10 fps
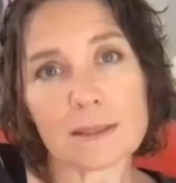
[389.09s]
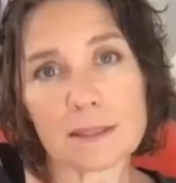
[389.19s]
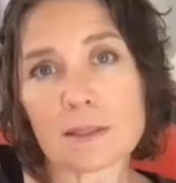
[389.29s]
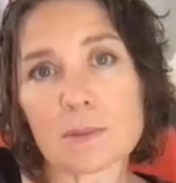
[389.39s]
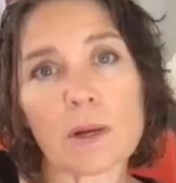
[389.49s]

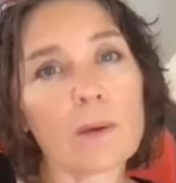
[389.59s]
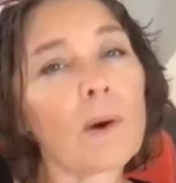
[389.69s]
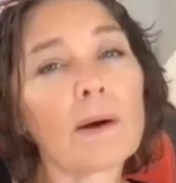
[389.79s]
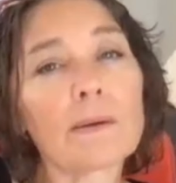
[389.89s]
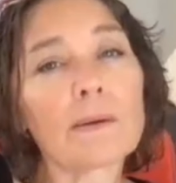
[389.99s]
This is what I
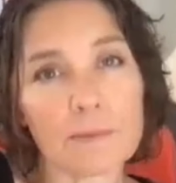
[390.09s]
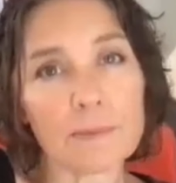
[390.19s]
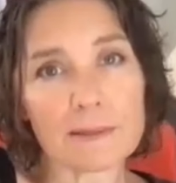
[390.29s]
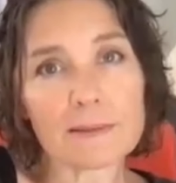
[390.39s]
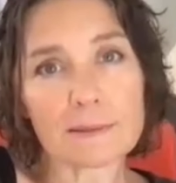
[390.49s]
want
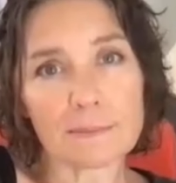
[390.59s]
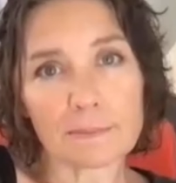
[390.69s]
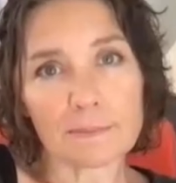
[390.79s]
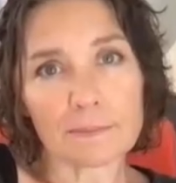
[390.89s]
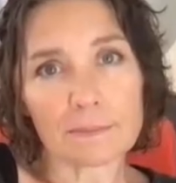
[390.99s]
from this.
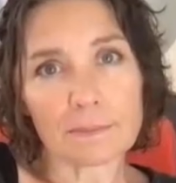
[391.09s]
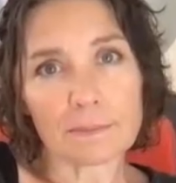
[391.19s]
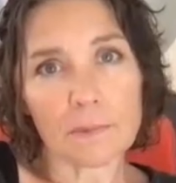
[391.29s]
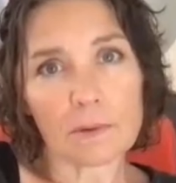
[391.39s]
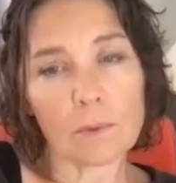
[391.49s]

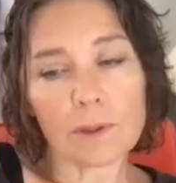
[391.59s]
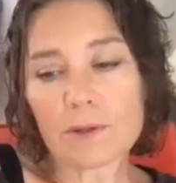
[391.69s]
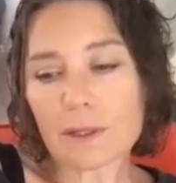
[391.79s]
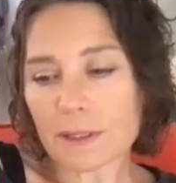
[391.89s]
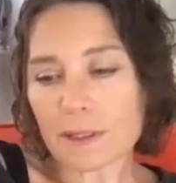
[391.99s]
What
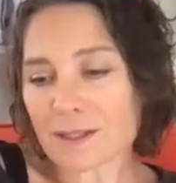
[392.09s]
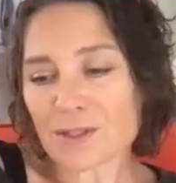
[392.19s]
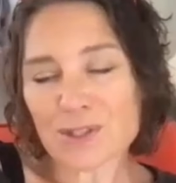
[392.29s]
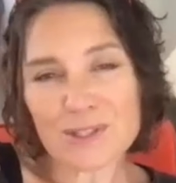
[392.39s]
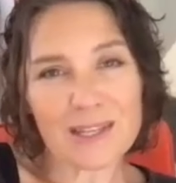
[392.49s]
are the
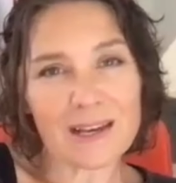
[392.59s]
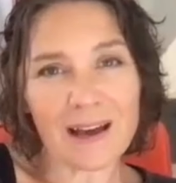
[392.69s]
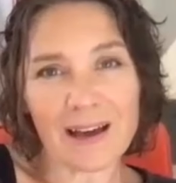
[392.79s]
conditions that